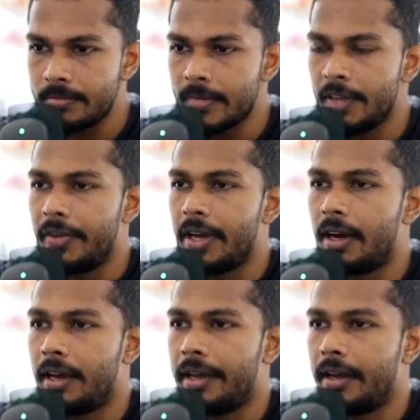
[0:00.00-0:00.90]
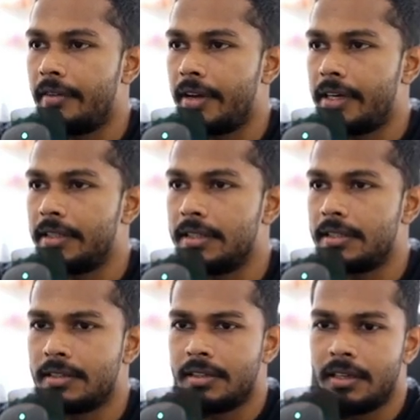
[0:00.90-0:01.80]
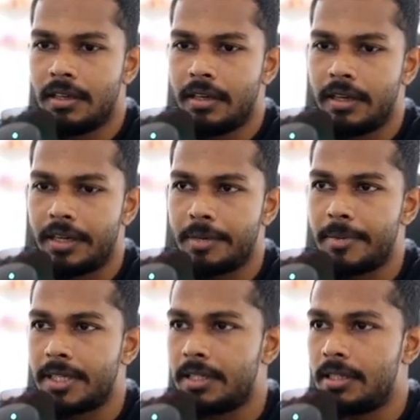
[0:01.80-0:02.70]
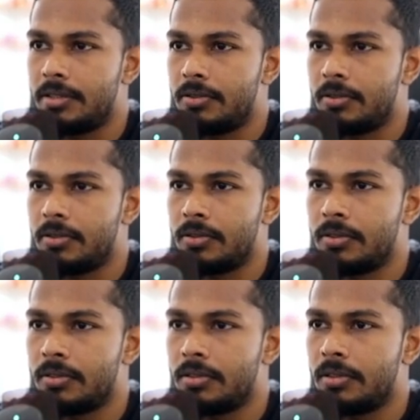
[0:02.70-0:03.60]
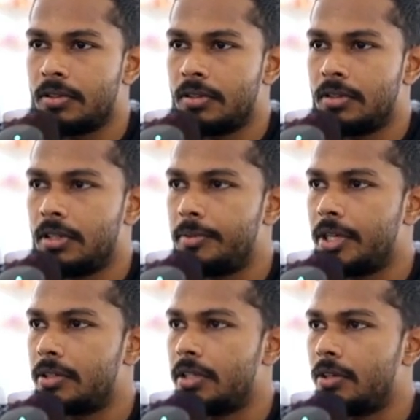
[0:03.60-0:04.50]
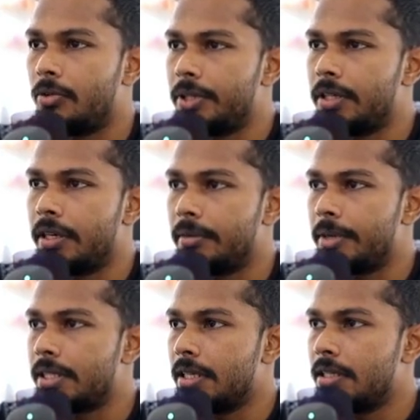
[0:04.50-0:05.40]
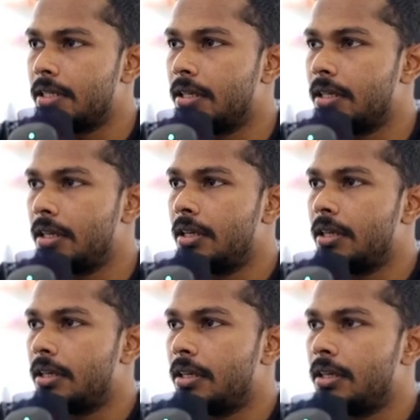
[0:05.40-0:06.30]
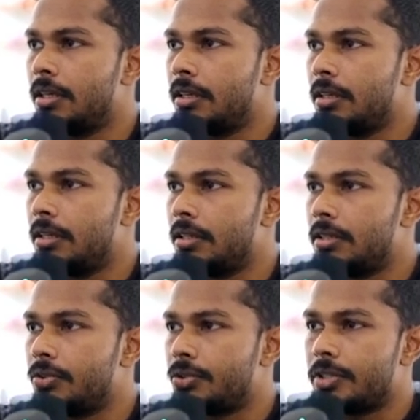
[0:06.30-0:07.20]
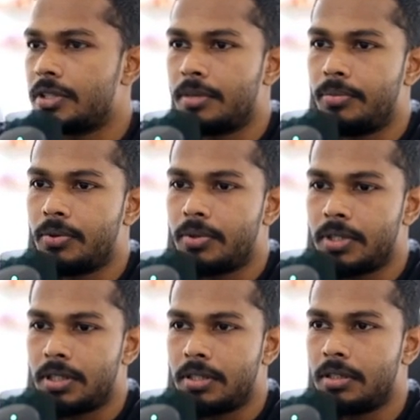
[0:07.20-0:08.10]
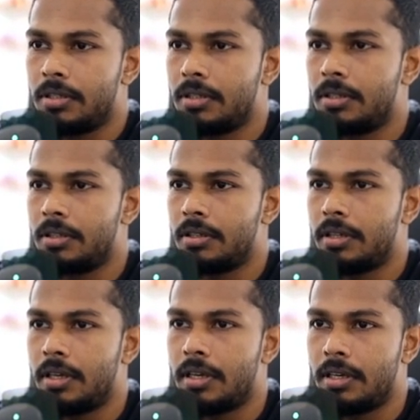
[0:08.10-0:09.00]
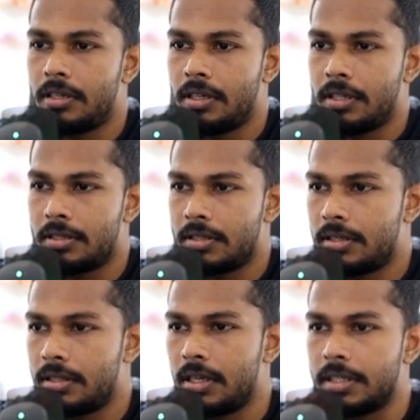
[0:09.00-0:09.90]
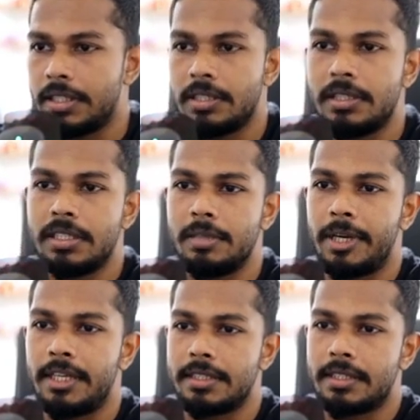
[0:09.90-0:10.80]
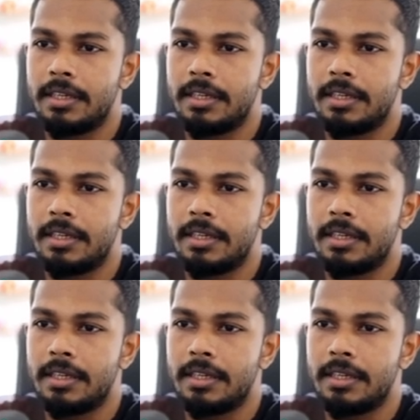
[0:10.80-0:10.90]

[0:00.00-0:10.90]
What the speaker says: where I have added this error message. Or let me actually copy the error message. Is not supported, and let's, yeah, this is the place.